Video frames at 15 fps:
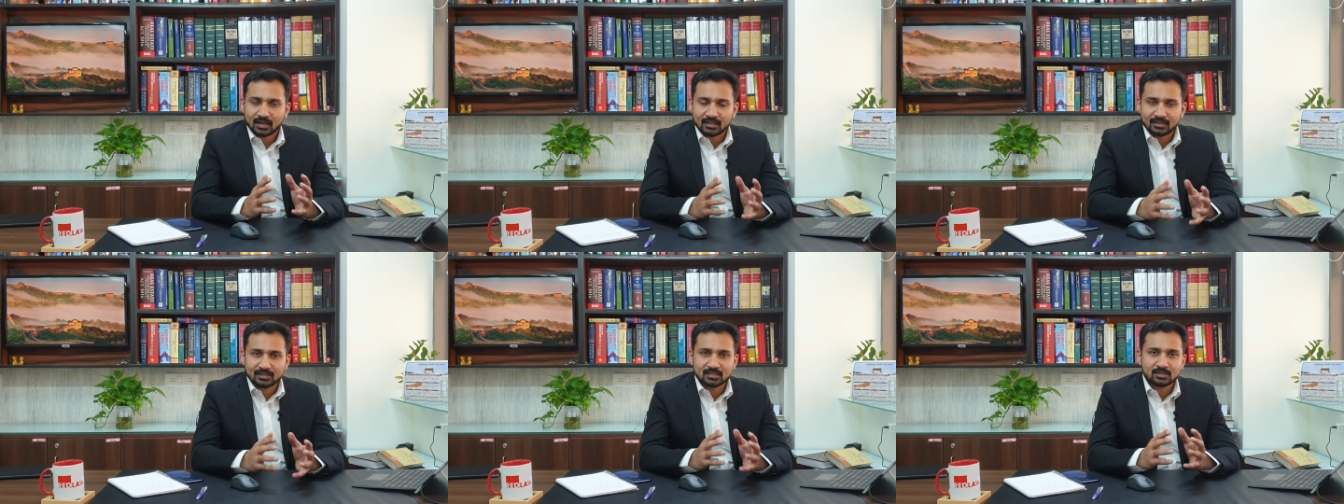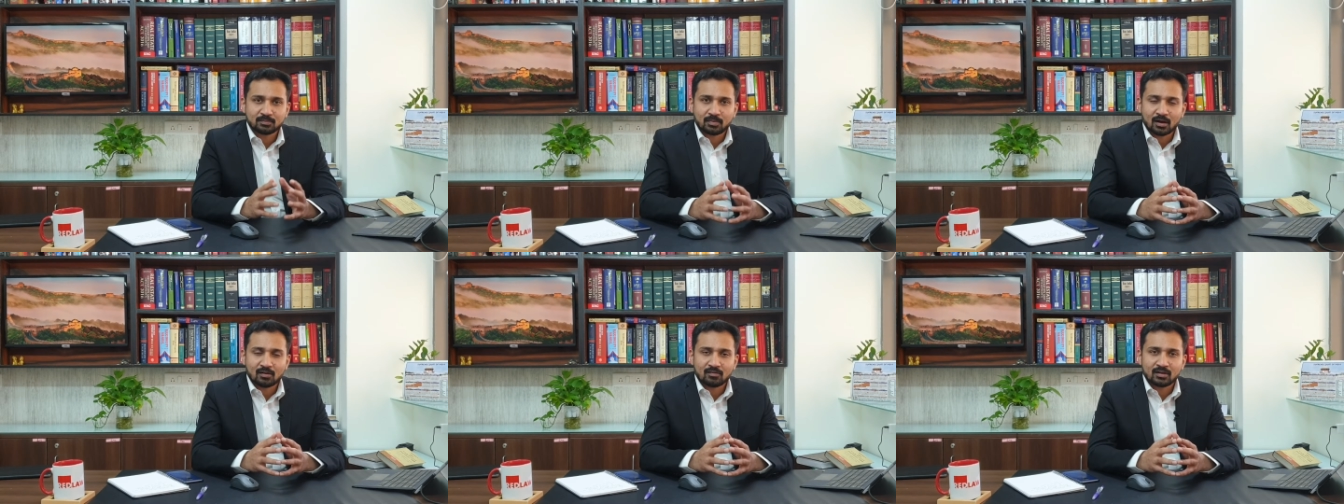and this
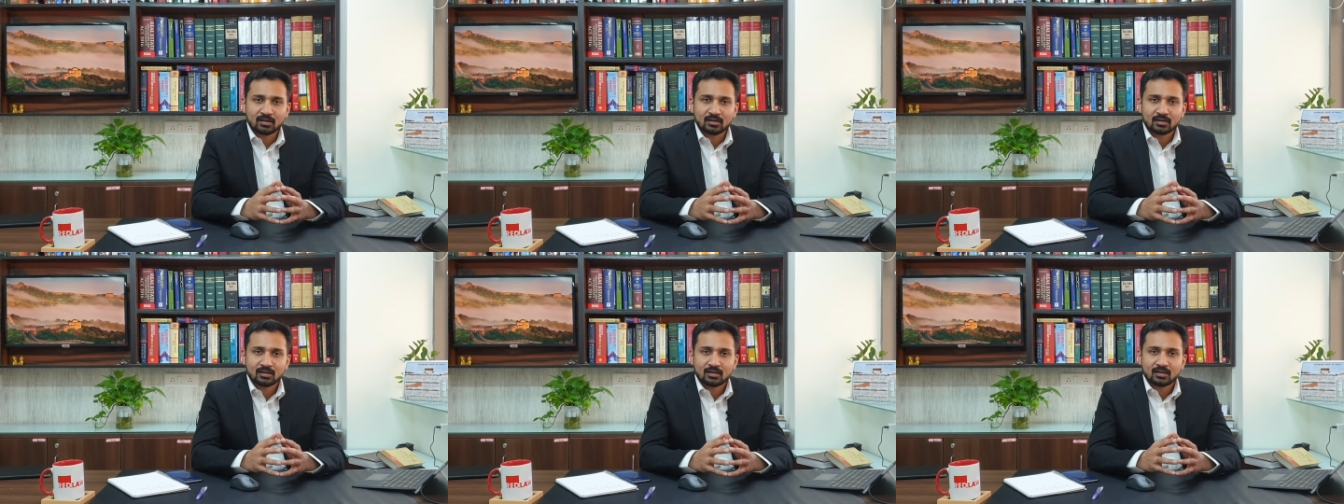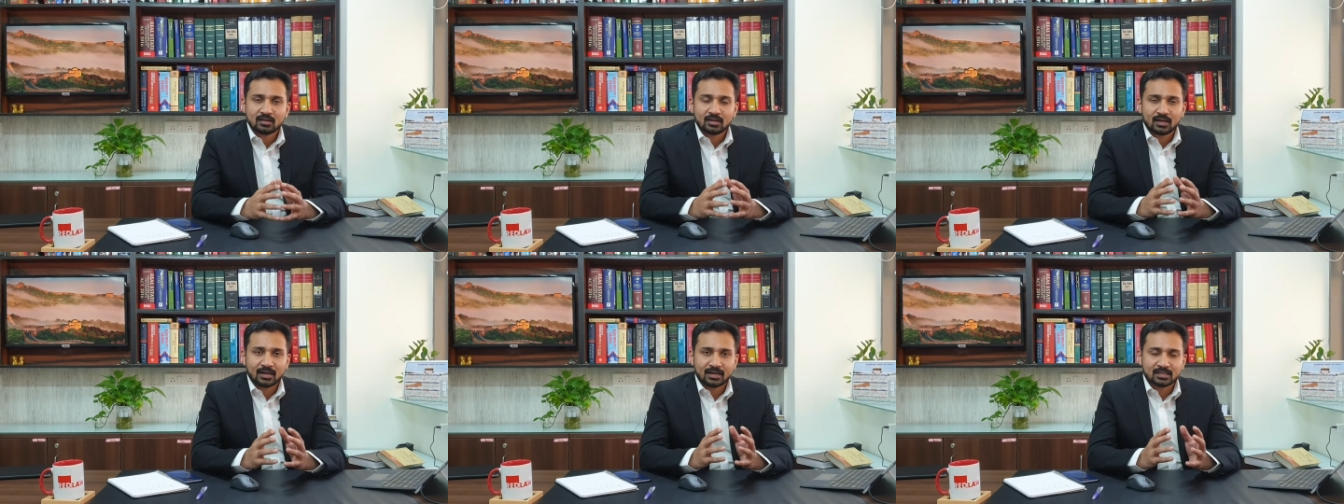power
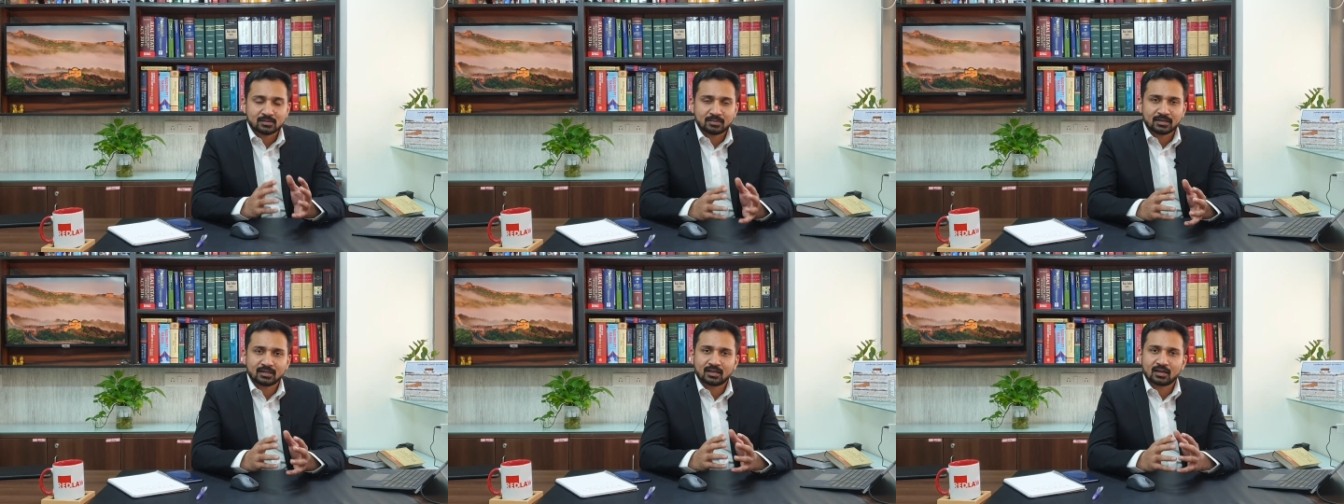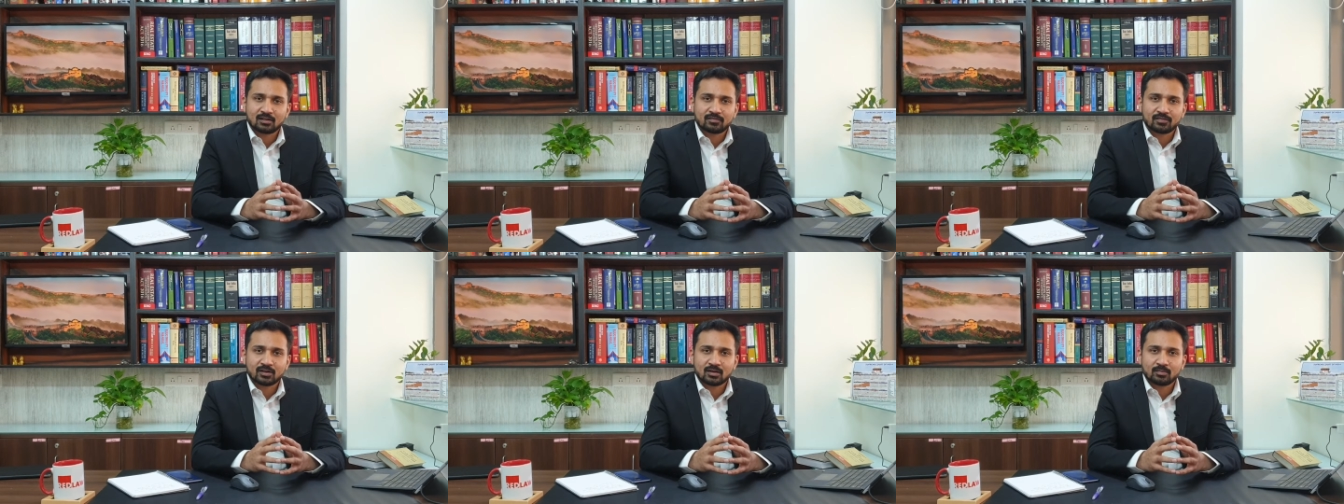has been
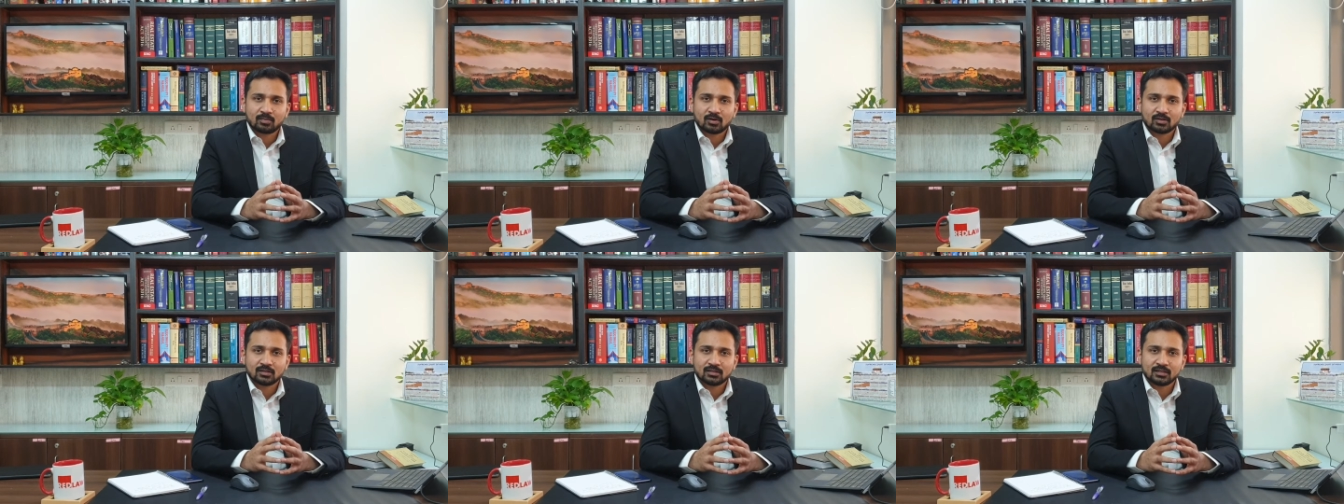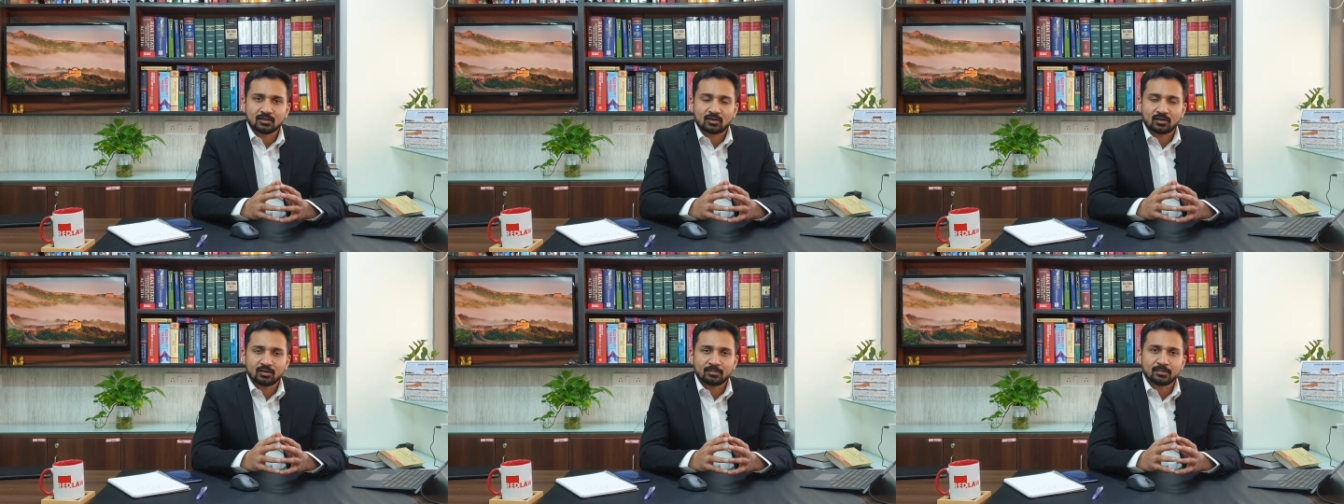conferred upon the
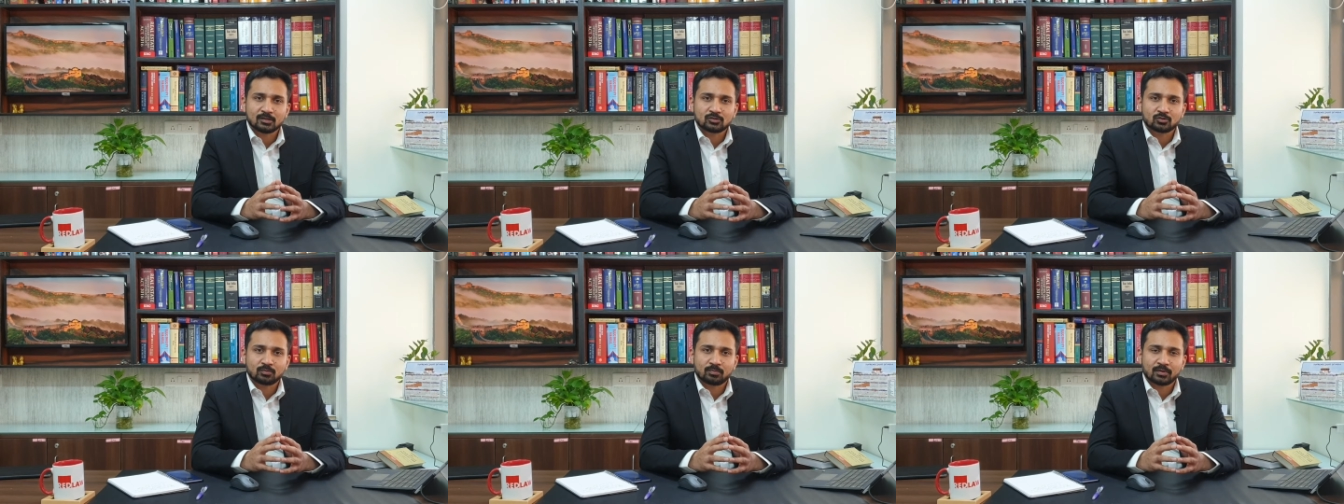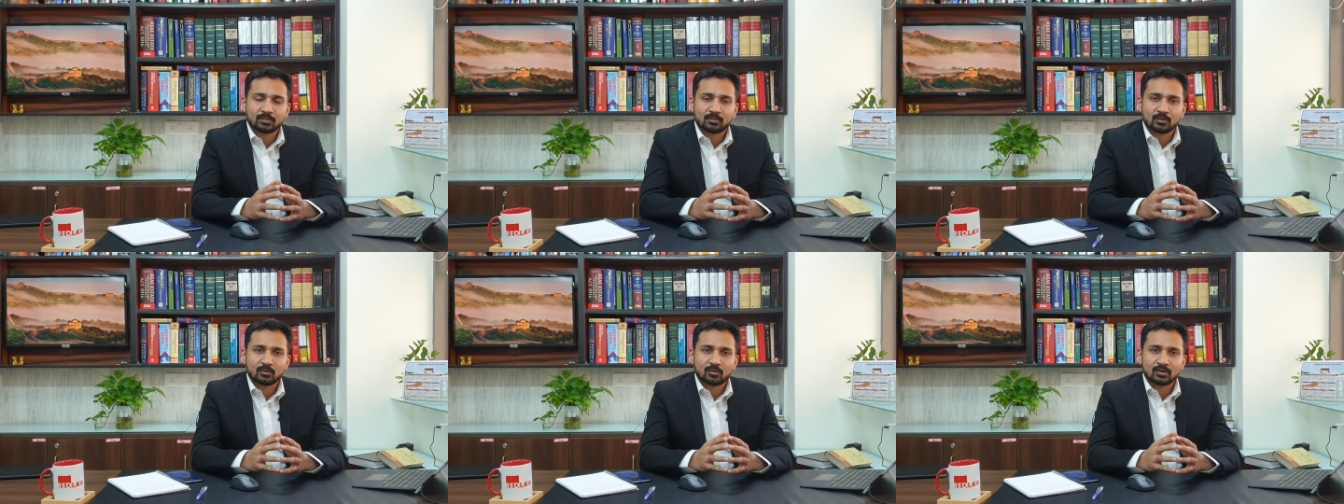Honorable
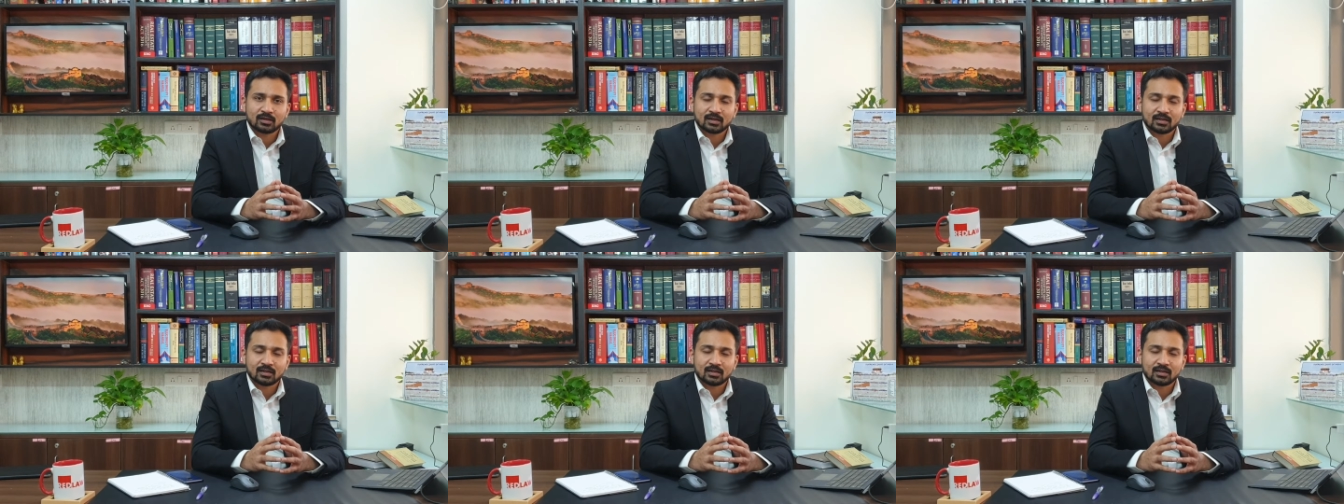Supreme Court